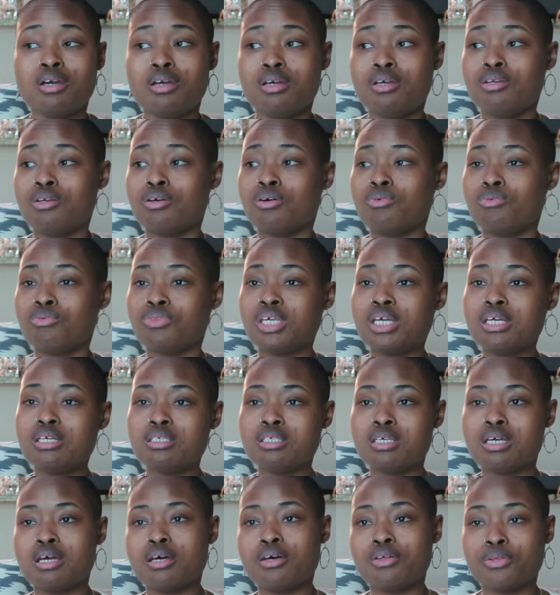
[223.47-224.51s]
you know, things
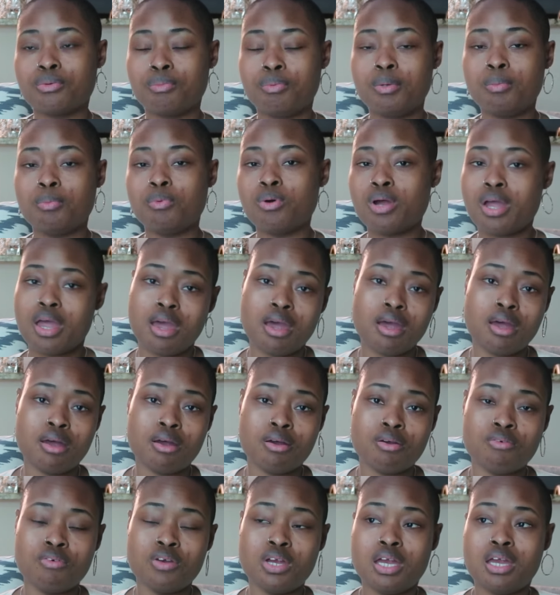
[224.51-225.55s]
that other people
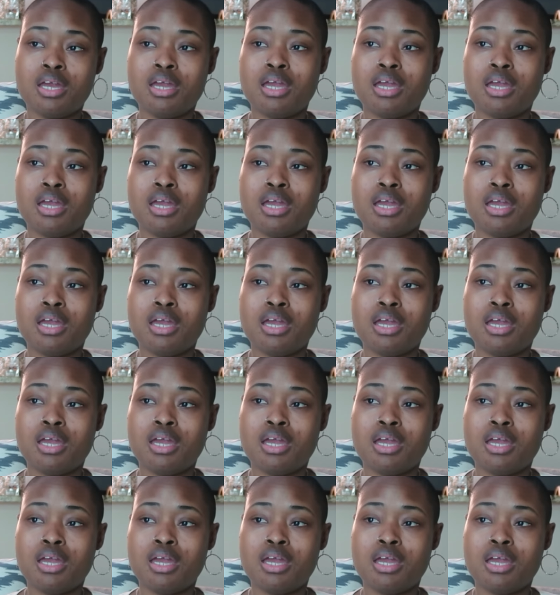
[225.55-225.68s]
have,